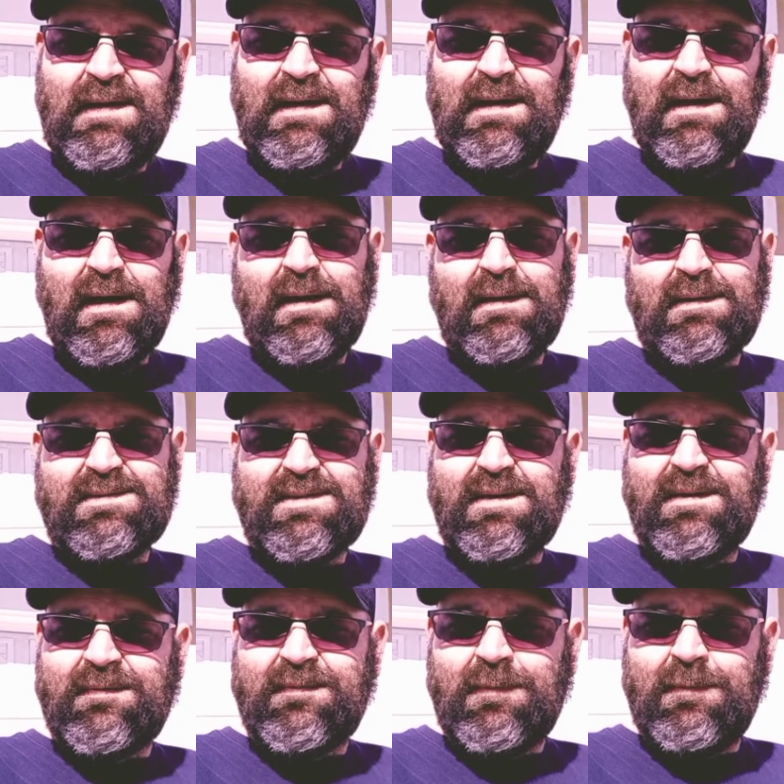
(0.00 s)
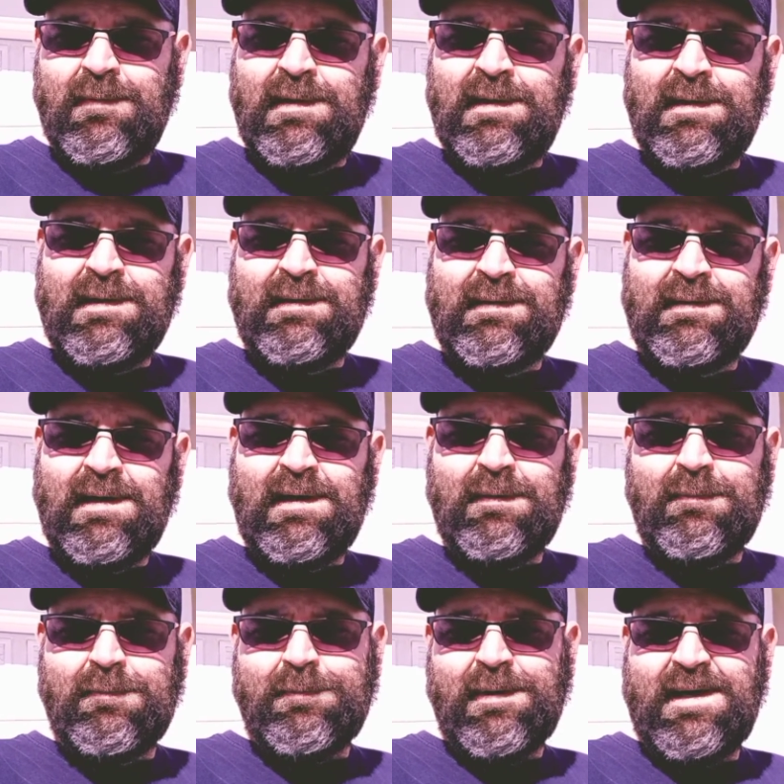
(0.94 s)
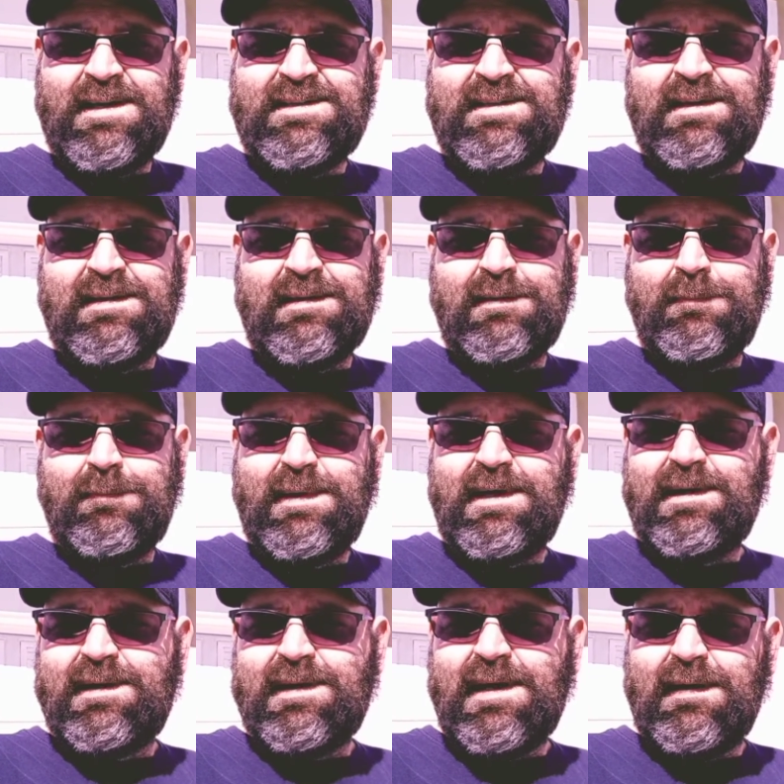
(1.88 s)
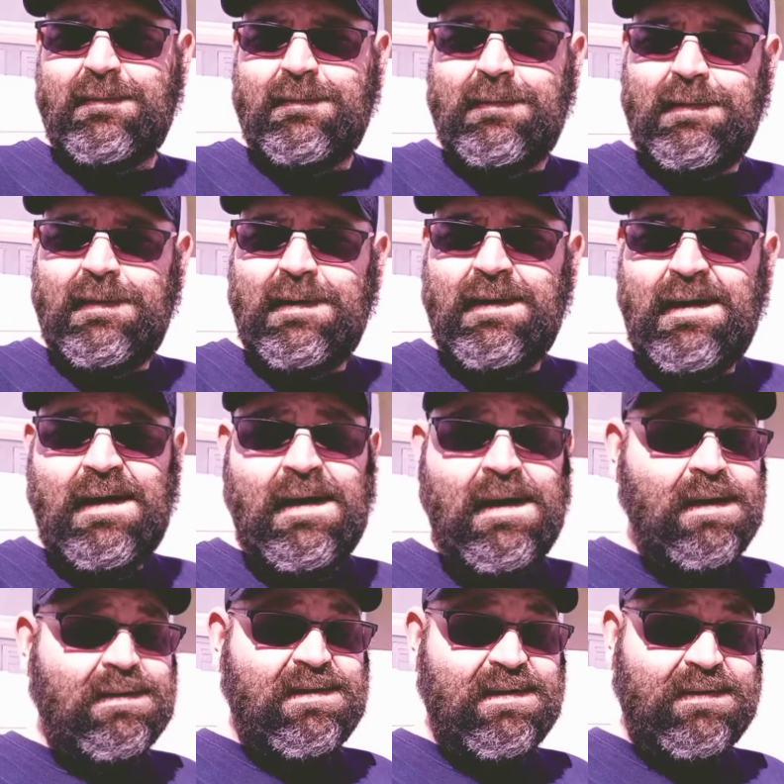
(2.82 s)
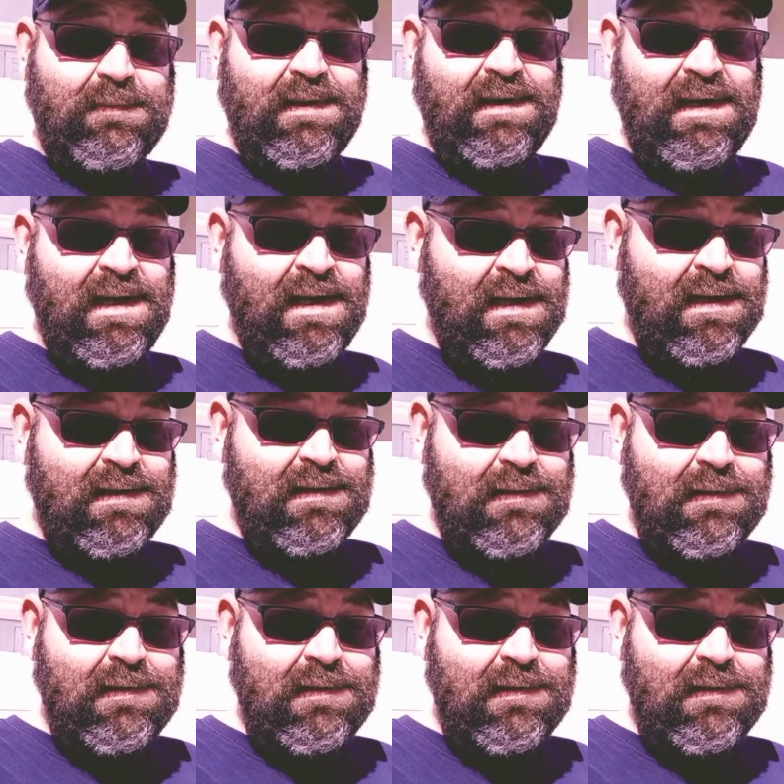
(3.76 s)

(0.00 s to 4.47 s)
I'll just look for one and replace it, and it'll be good to go. Did we need it?